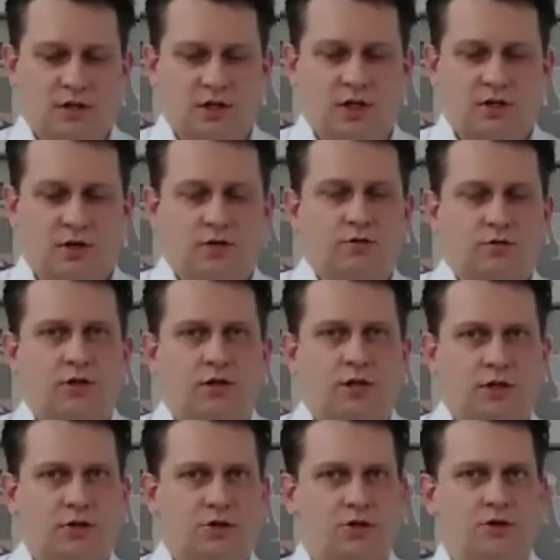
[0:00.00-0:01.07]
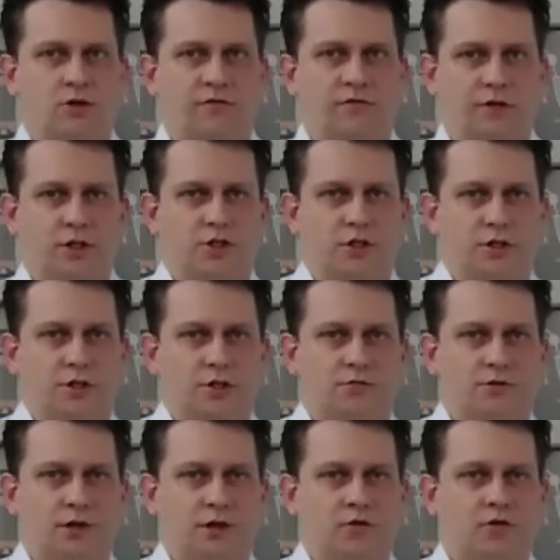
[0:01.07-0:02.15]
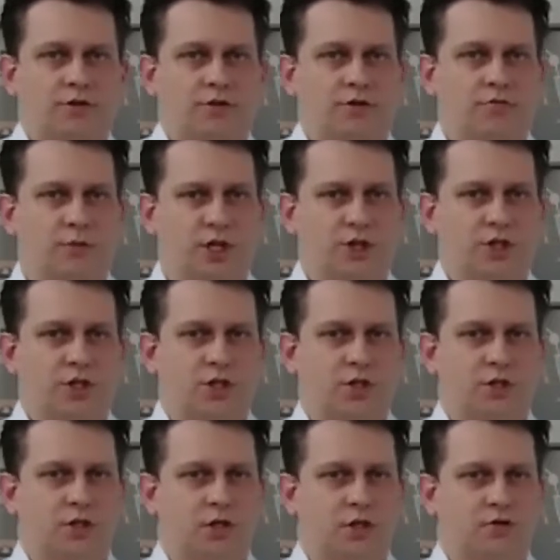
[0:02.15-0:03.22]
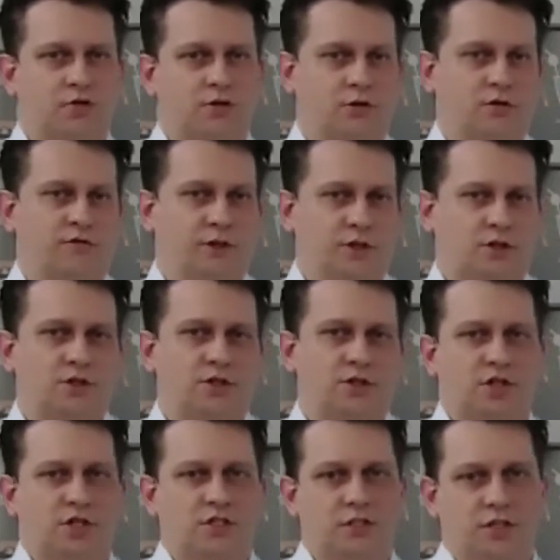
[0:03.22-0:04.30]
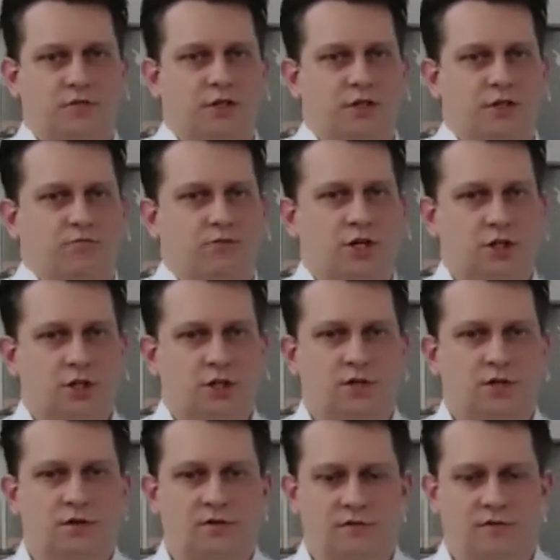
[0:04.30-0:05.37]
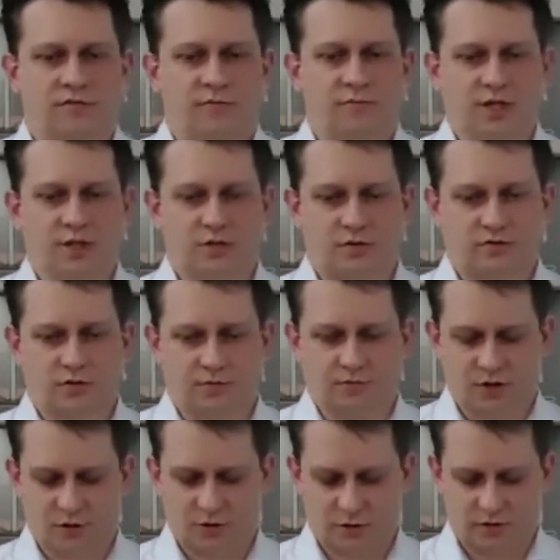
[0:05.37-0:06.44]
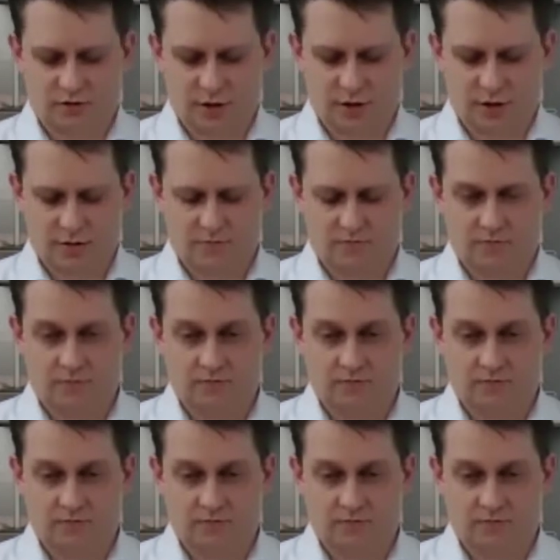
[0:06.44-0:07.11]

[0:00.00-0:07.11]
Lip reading: including internal features. So we can also measure internal features just as we can measure based from the surface.